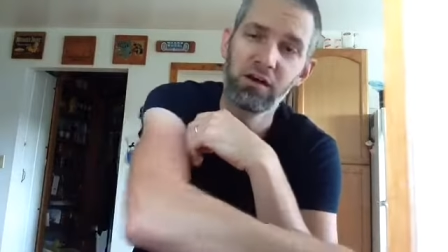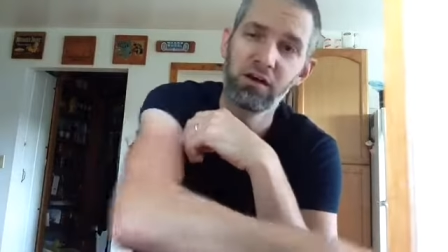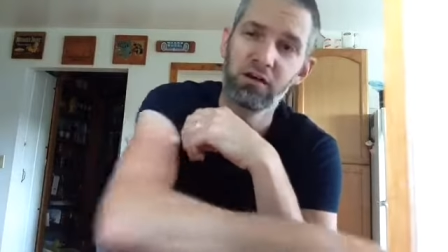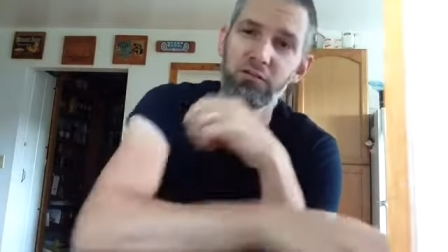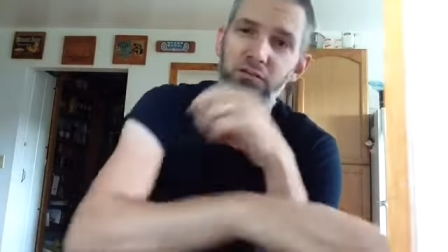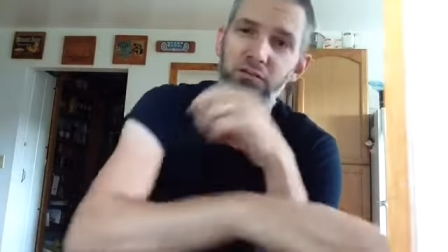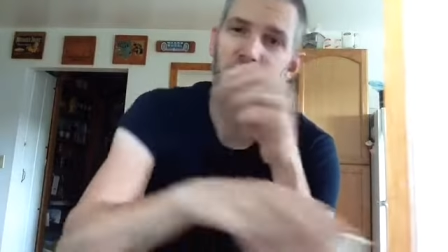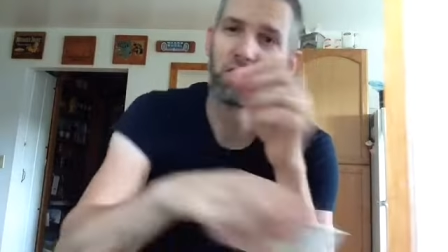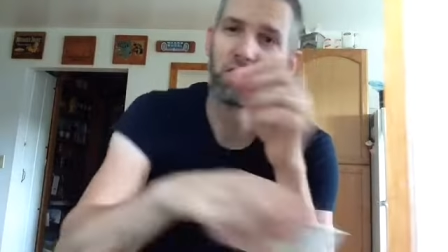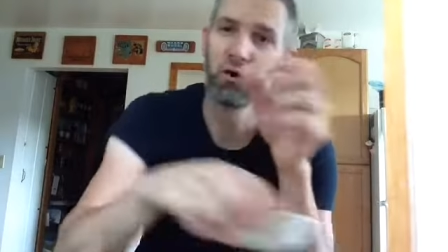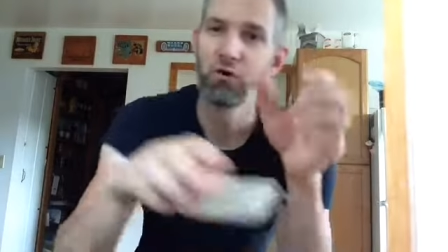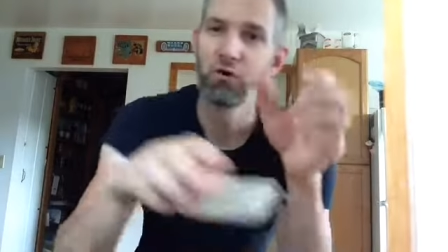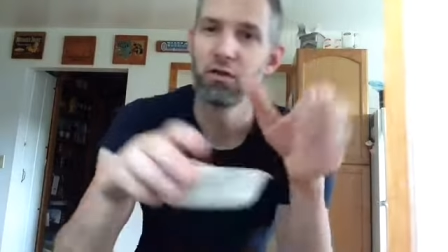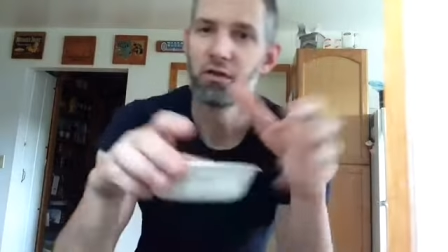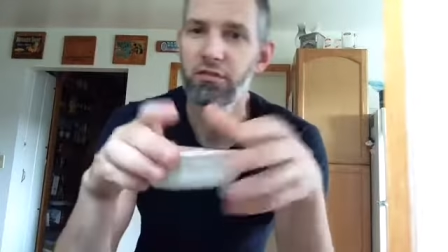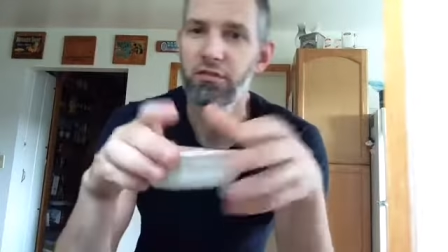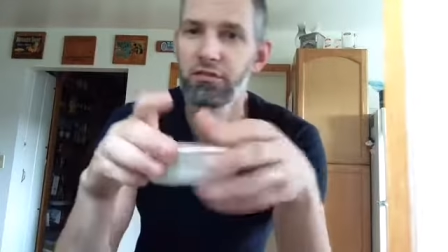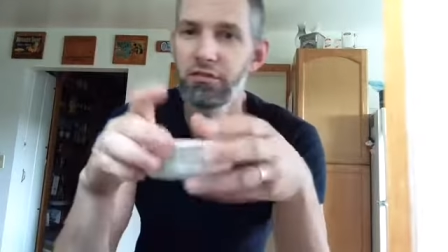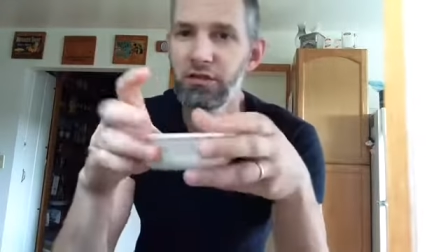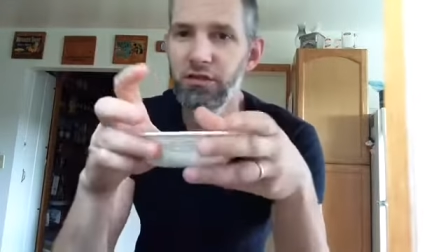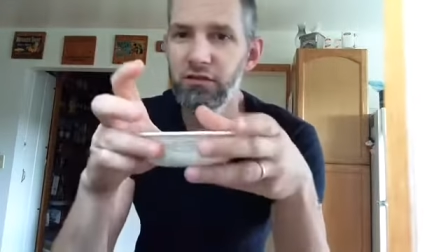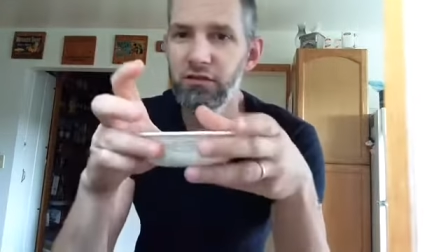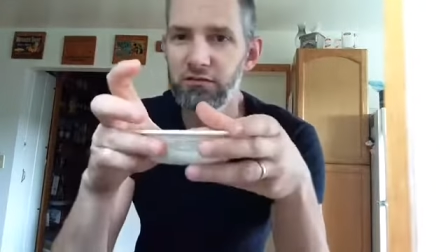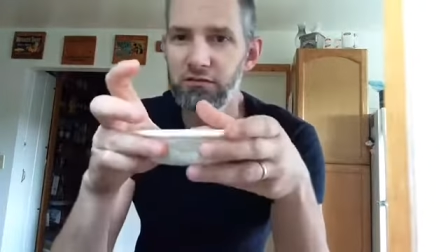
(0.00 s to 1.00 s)
So
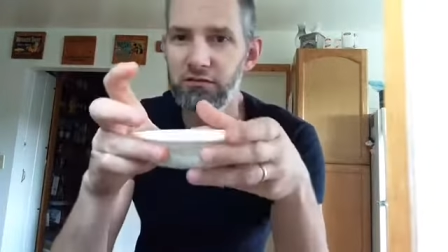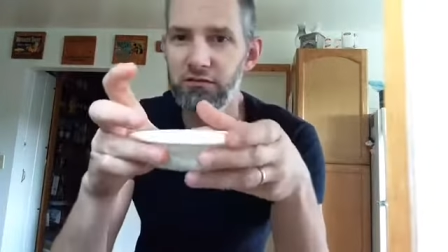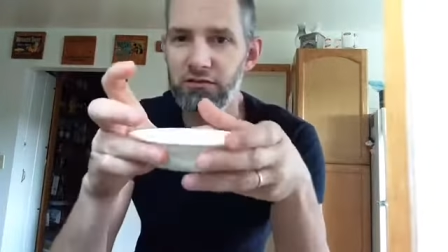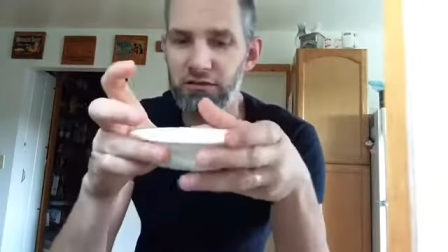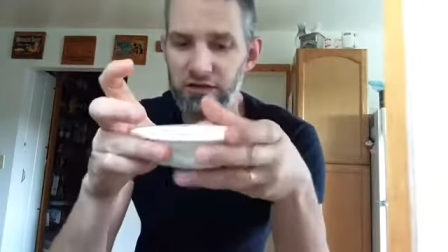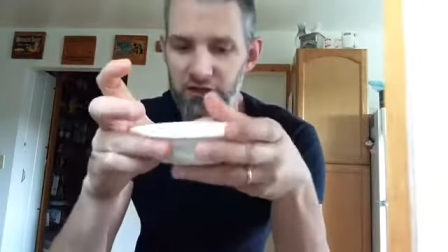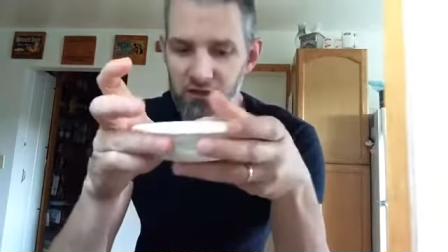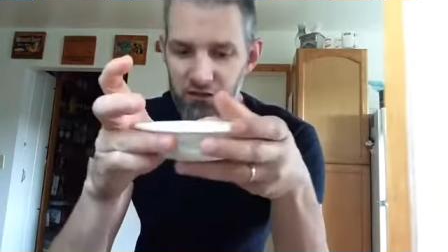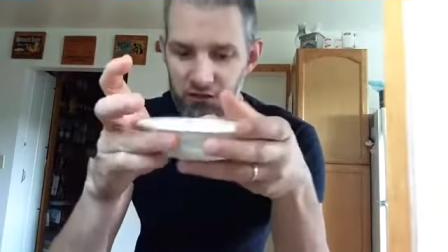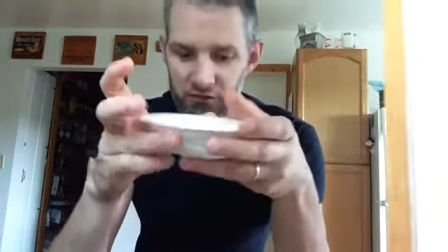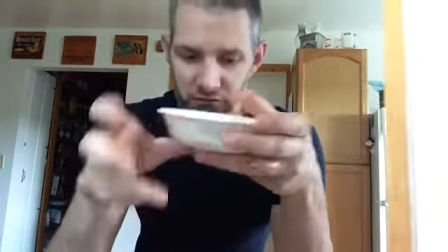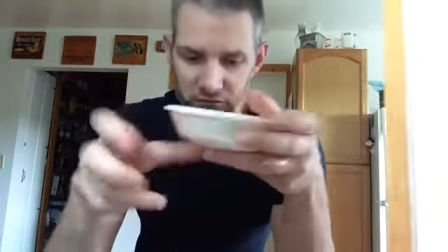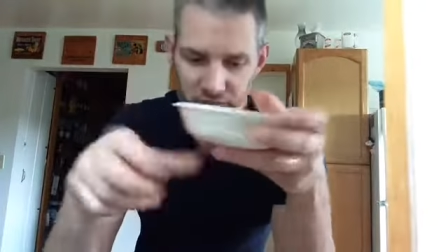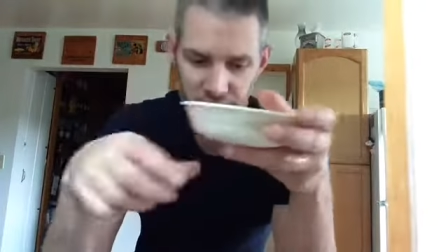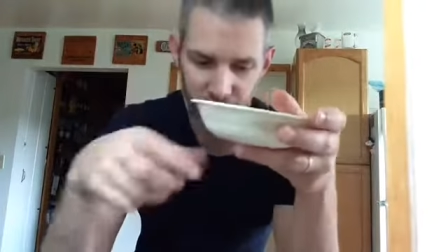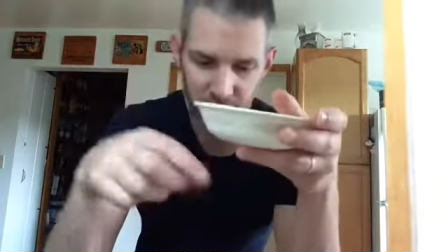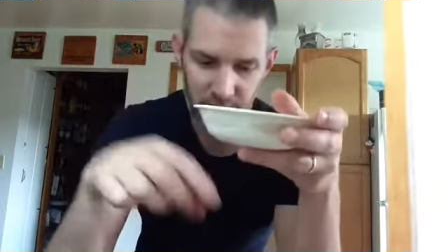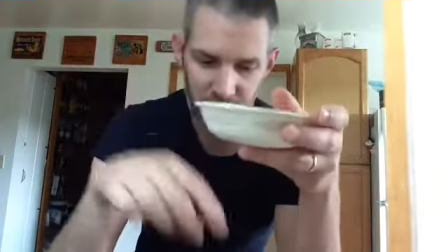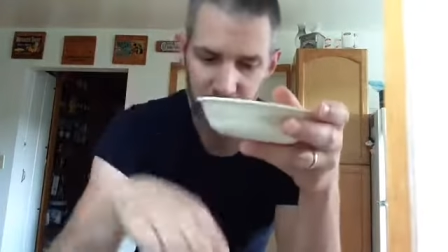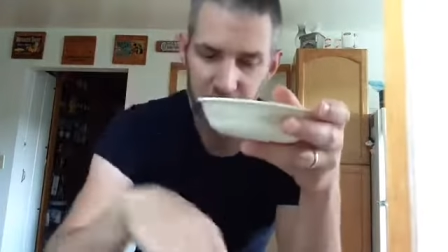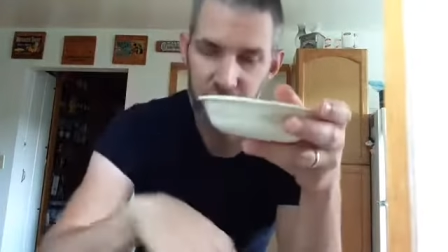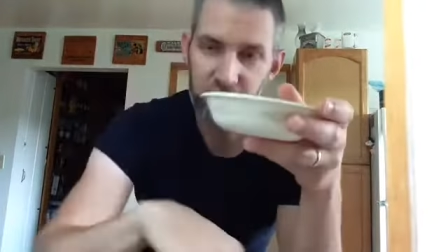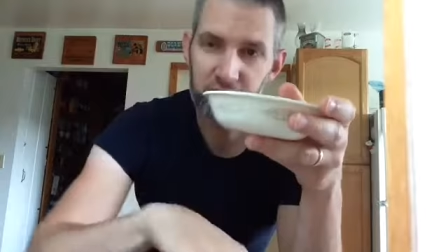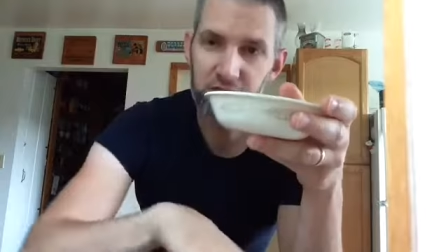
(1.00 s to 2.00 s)
these seeds
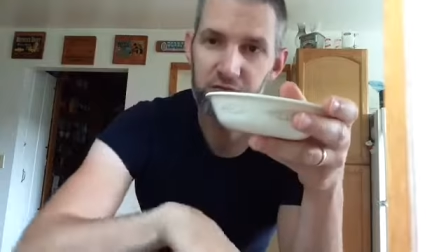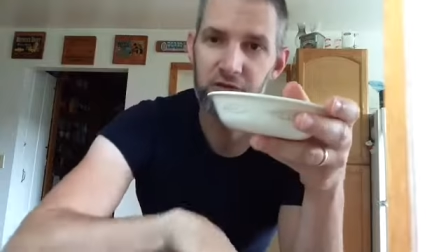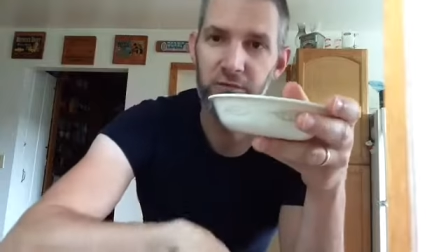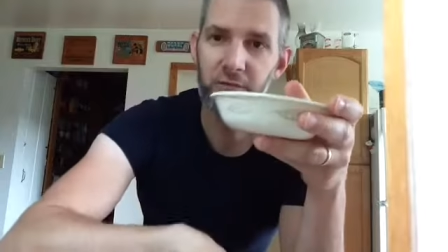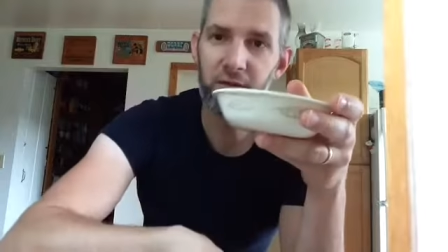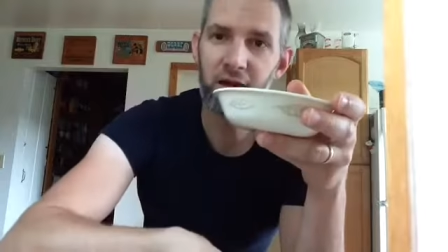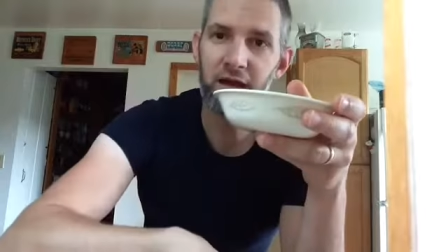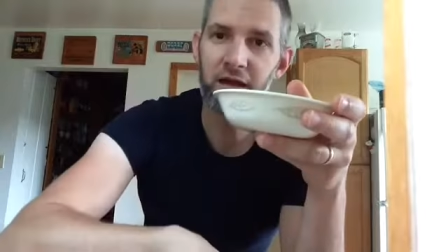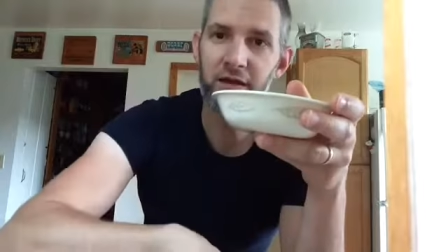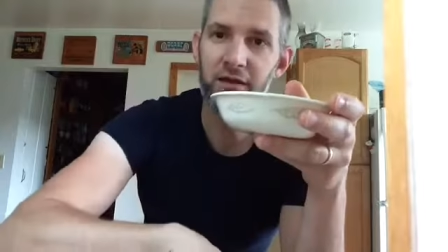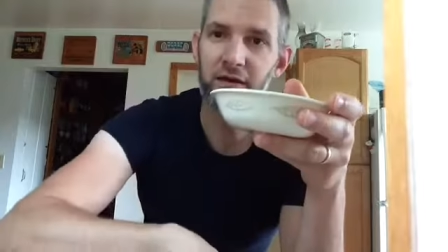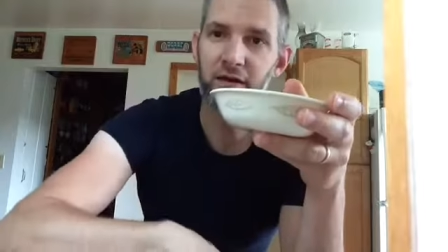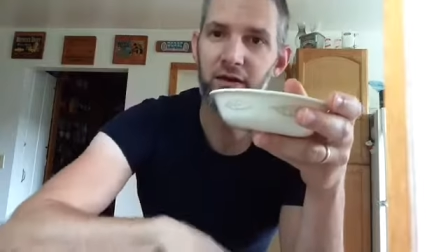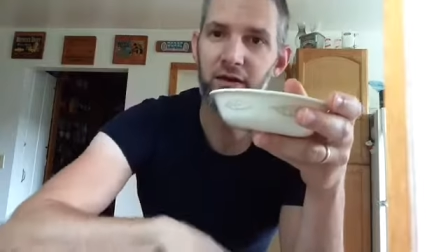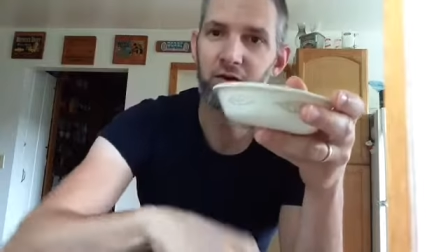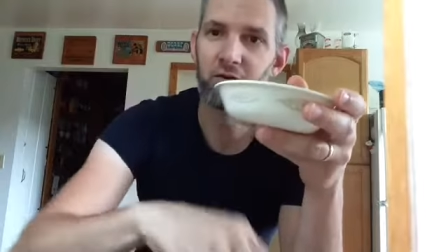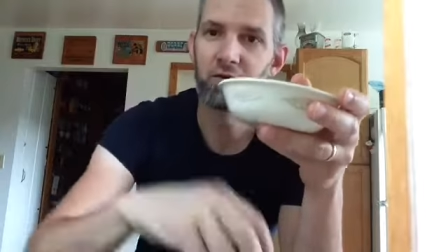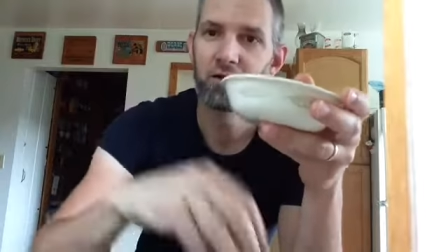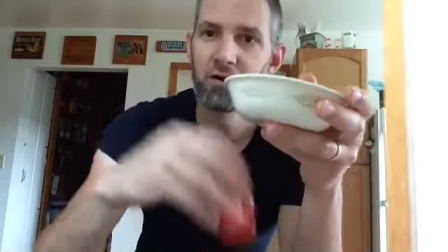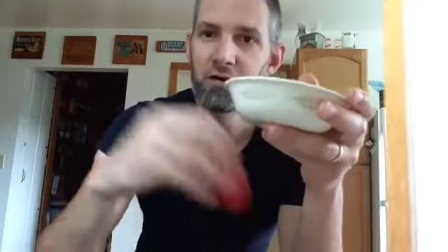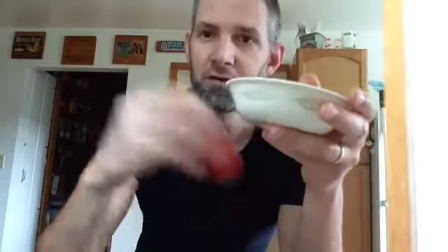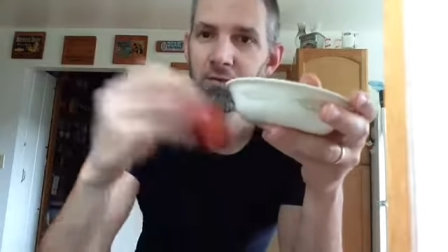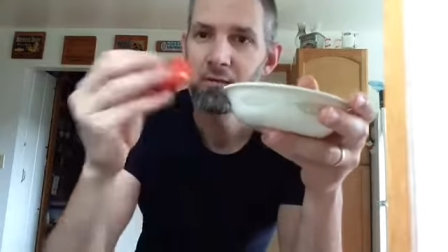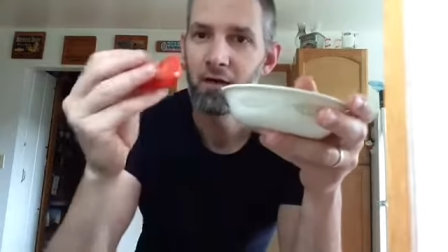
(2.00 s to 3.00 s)
from this tomato